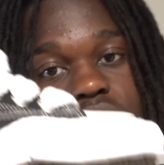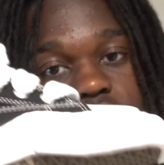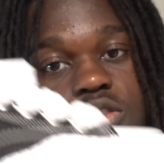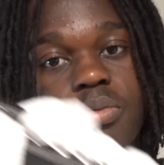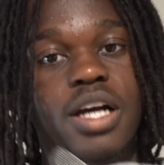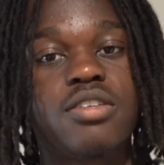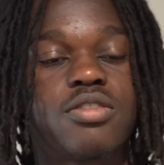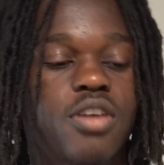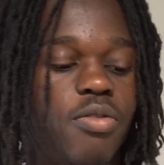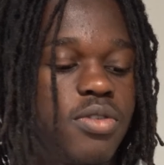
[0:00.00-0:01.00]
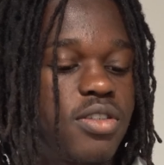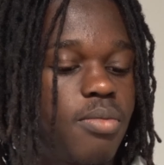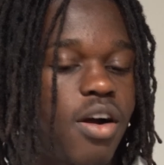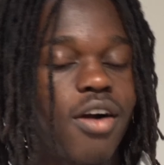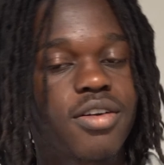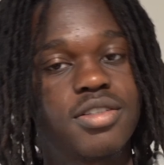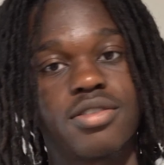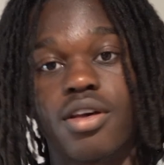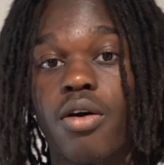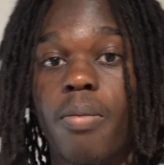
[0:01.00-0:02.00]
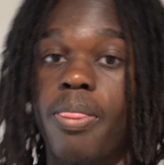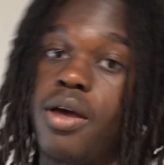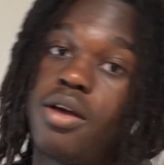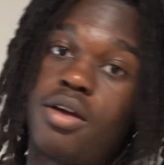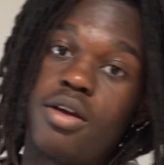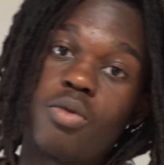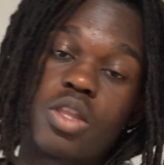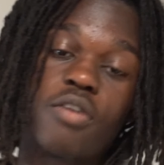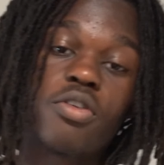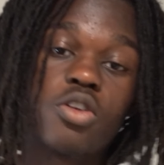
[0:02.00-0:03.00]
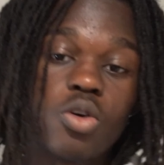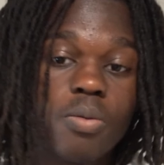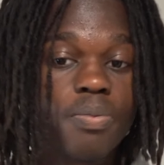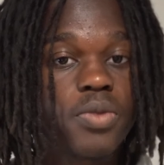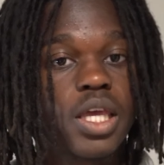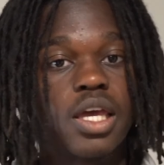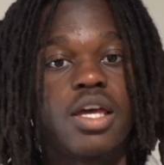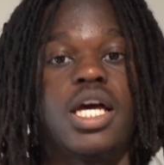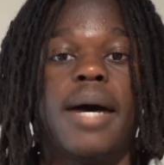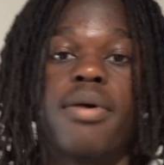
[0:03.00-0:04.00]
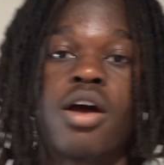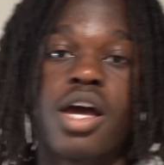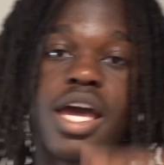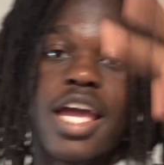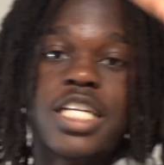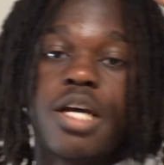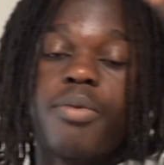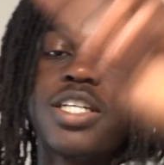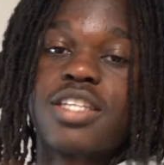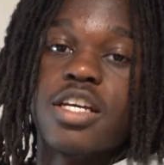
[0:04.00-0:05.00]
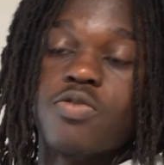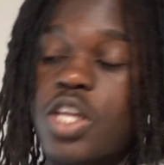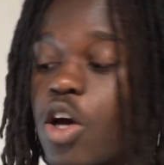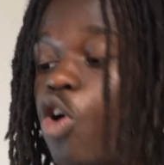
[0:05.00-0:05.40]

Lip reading: go surprise yourself with some Miharas. So without further ado, I'm gonna go ahead and catch y'all boys in the next video.